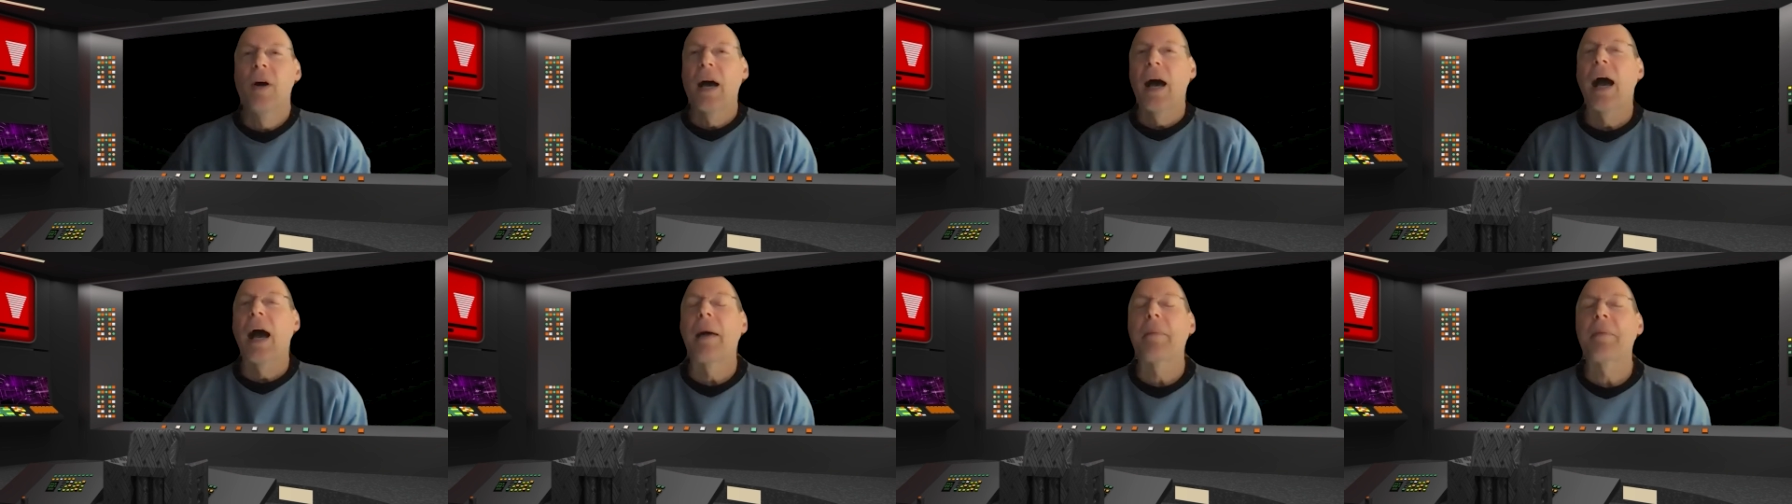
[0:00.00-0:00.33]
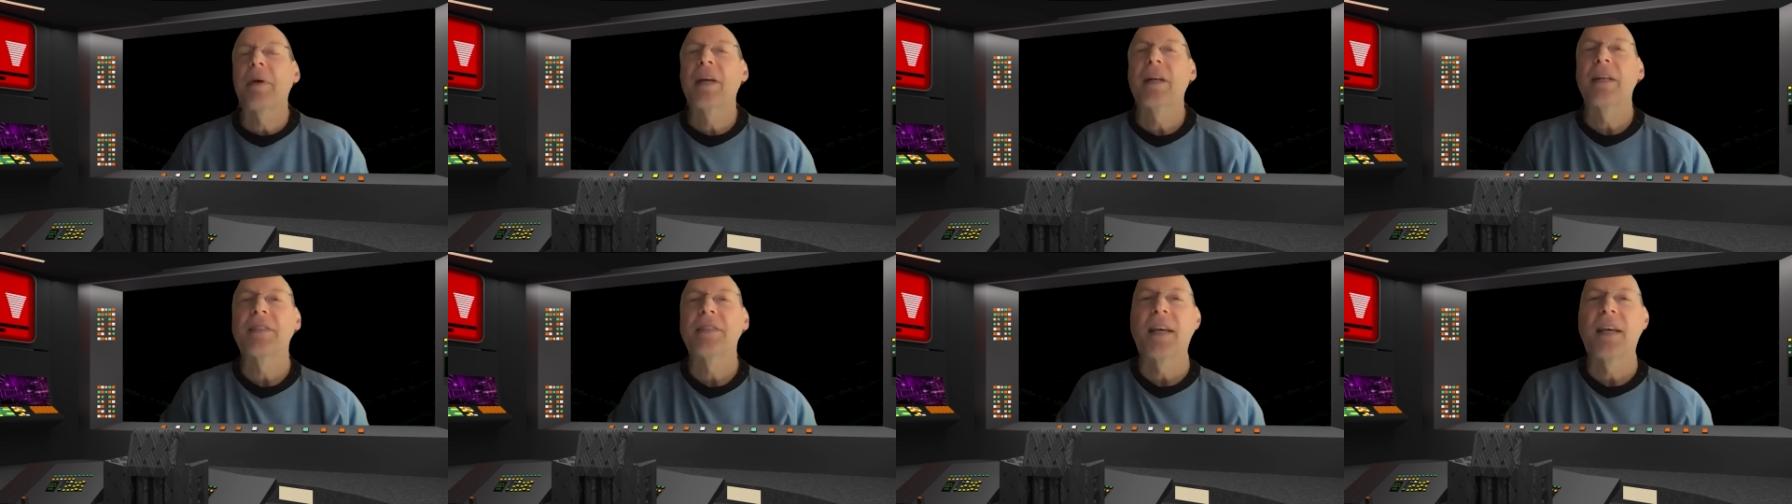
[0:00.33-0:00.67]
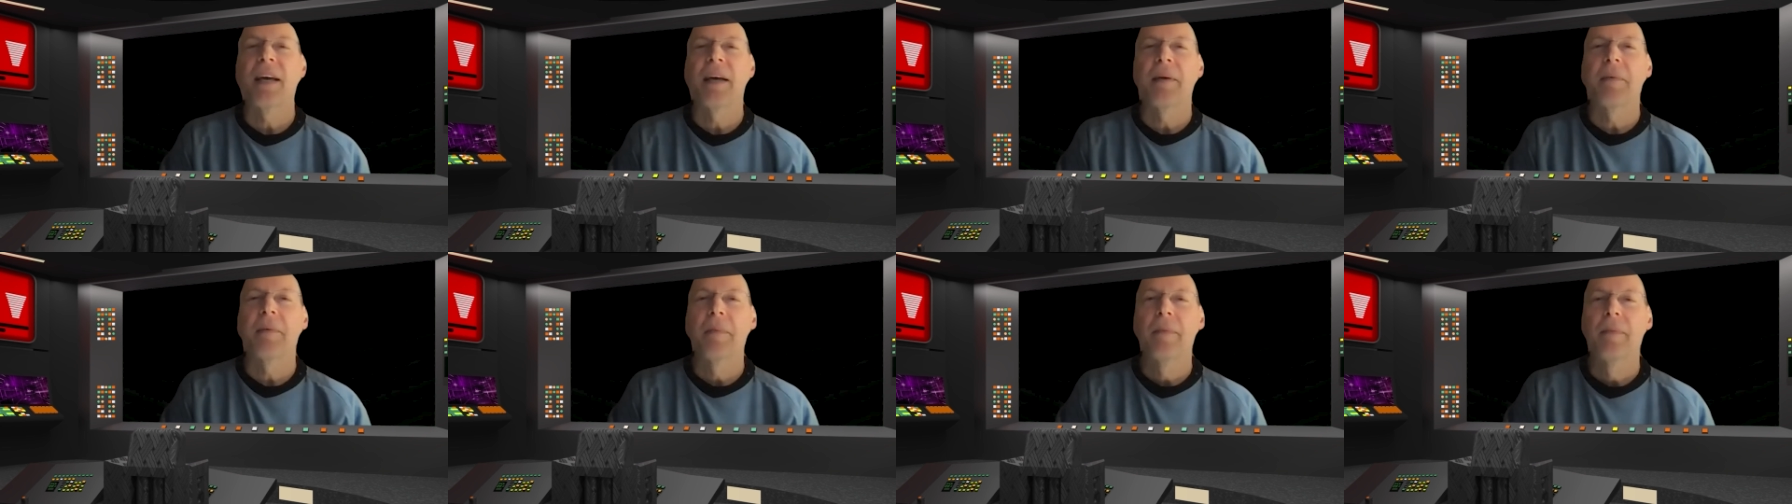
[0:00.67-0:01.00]
I'm going to
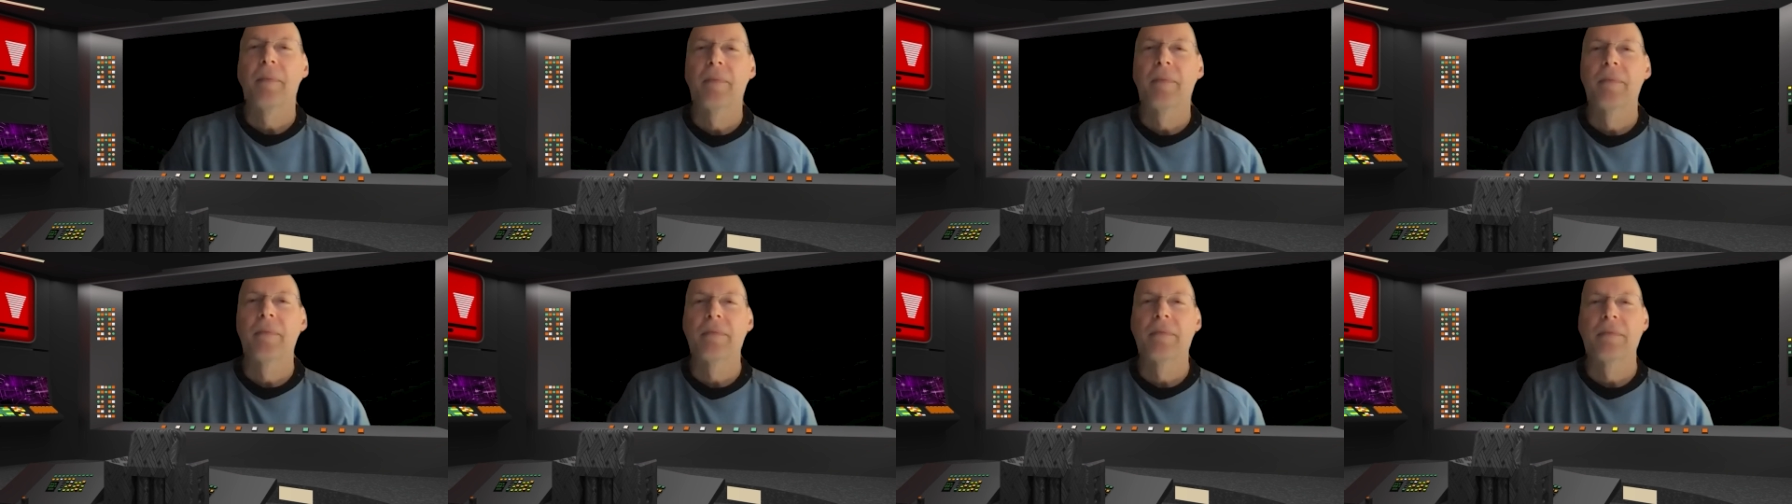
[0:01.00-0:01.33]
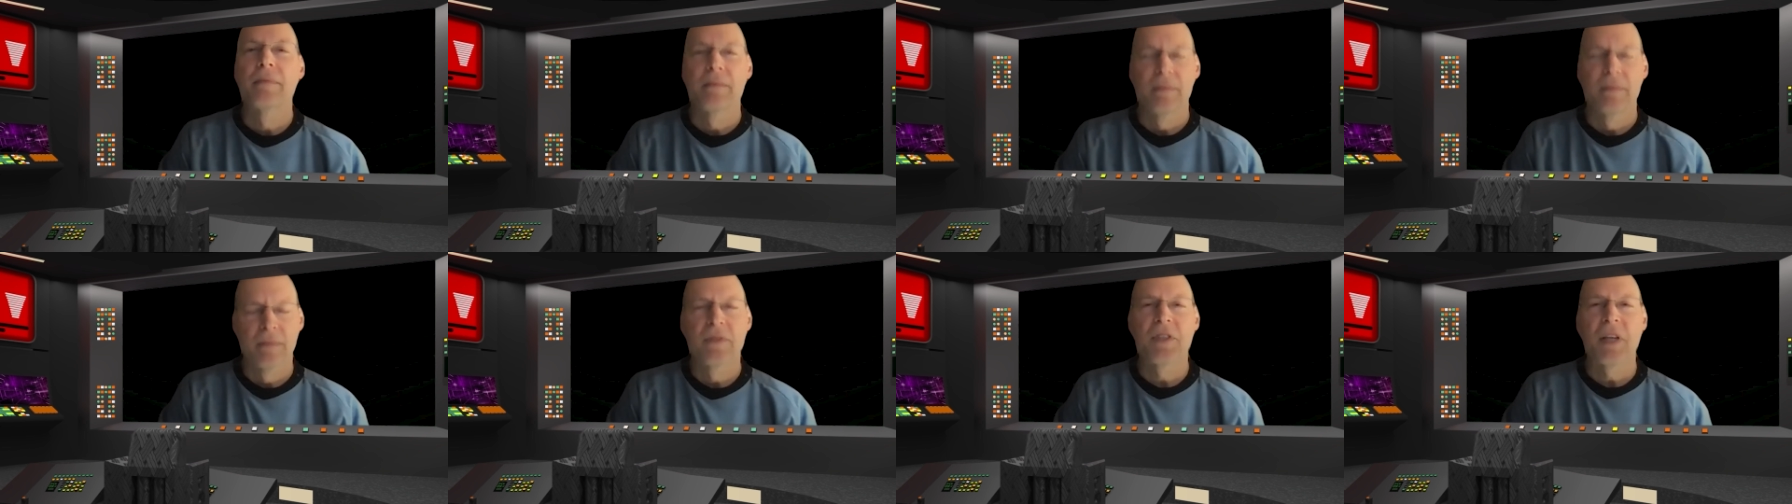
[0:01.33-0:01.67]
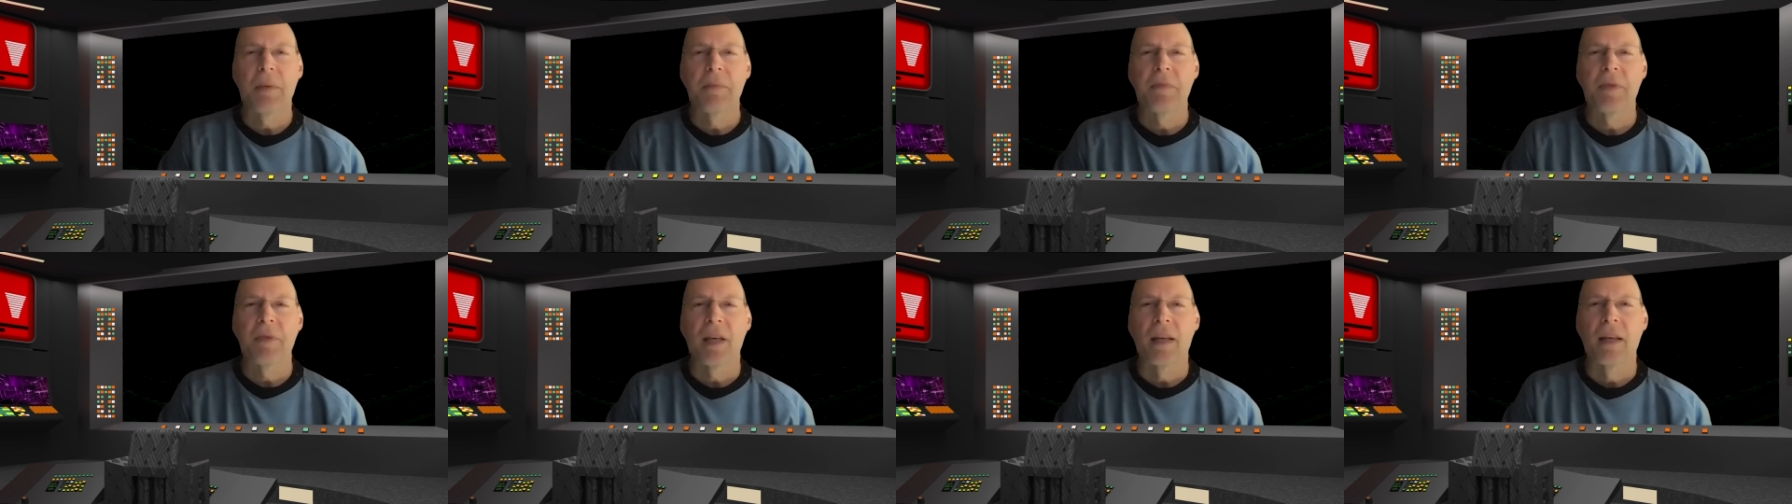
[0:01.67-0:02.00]
say same
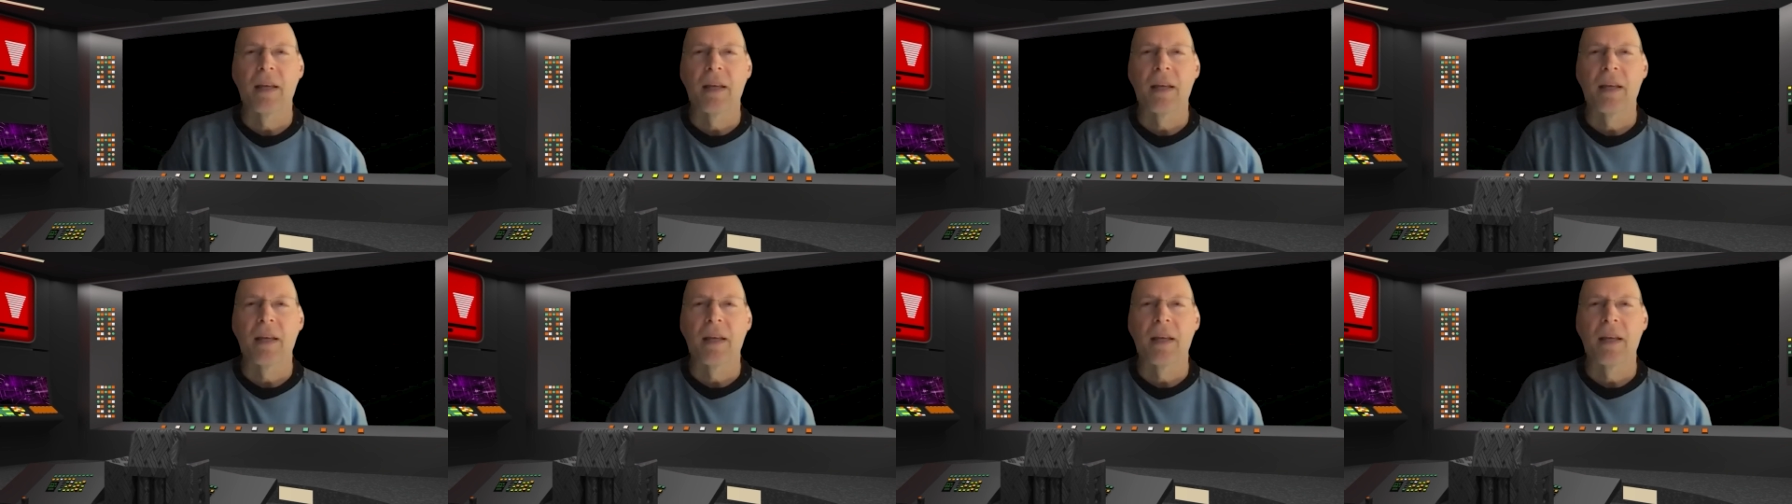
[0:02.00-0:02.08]
thing.